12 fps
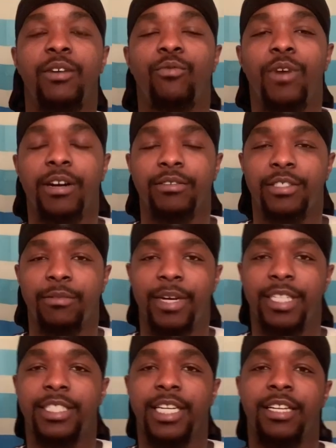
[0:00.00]
Welcome to my
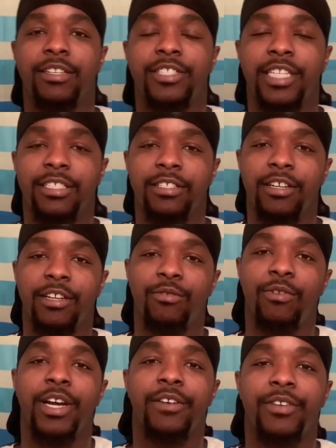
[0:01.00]
channel, Just Another
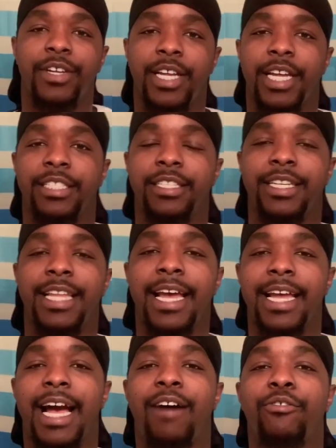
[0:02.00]
Waving, and today
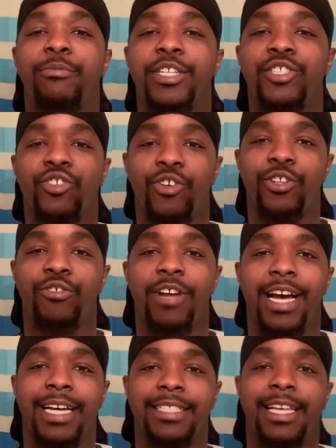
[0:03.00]
I will be showing you
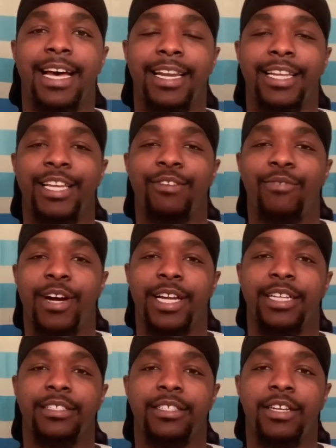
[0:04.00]
guys how to get
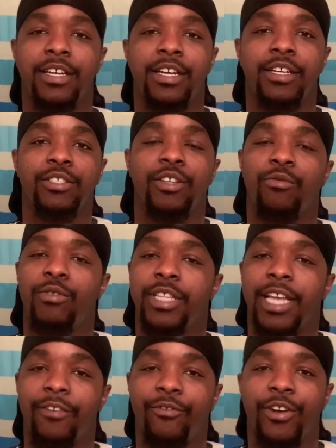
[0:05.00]
waves. So
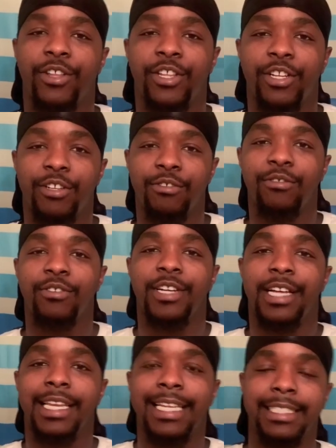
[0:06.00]
without further ado,
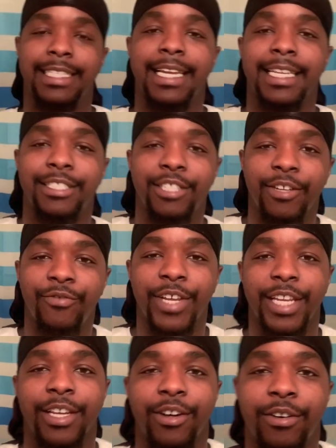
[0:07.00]
let's get into the
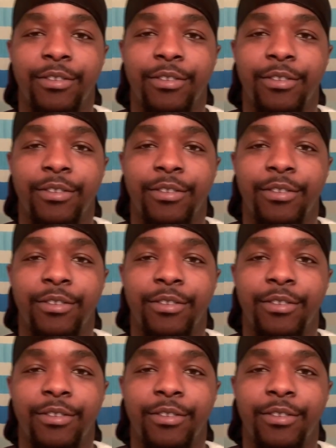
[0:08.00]
video.